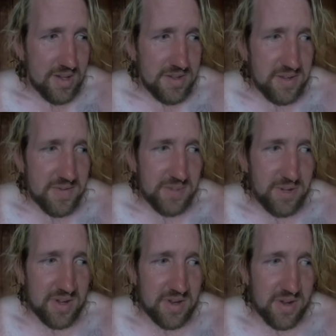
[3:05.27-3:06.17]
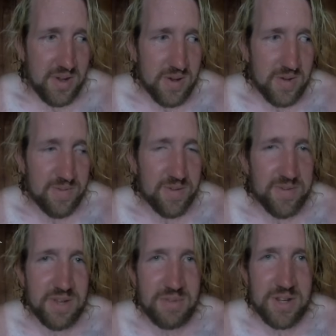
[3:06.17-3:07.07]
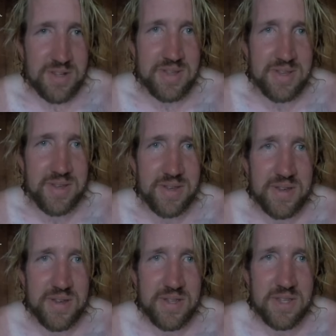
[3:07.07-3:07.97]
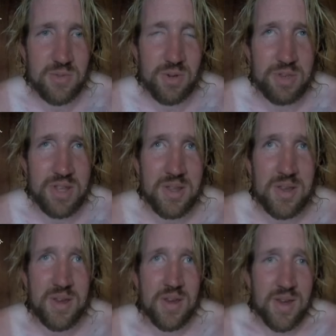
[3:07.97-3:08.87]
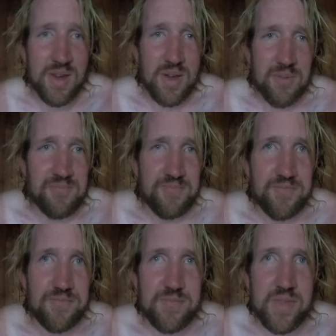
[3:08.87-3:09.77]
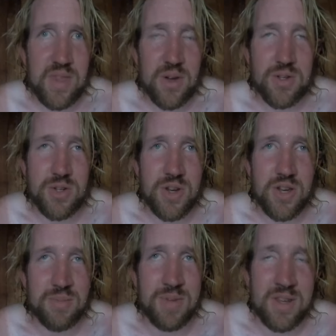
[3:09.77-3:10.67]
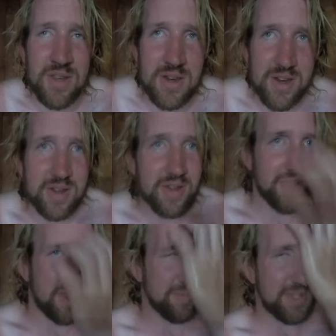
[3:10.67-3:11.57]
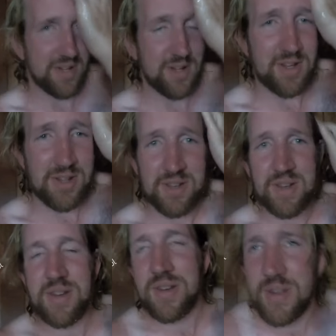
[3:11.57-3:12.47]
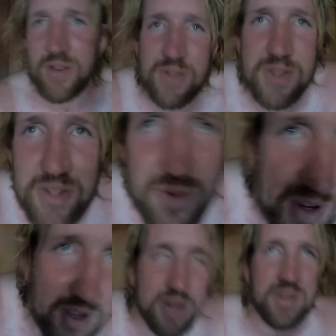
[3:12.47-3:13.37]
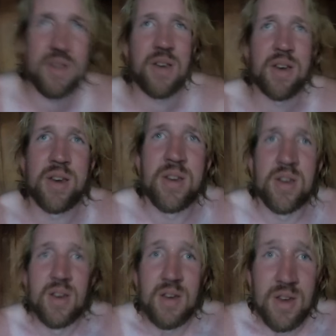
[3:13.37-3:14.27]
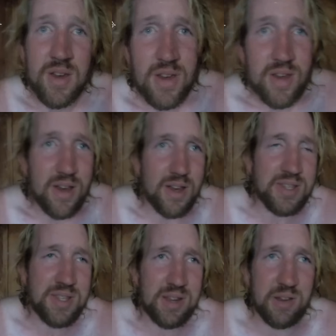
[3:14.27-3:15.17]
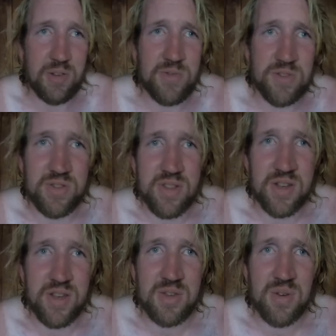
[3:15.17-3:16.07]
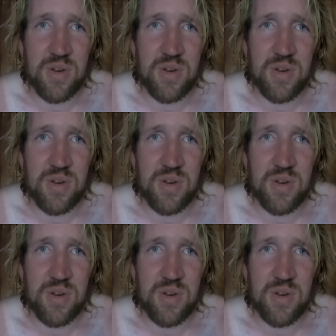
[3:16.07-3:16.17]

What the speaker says: So I've spent 50 minutes swimming. Not sure how many laps I did. I was doing it and I started off doing like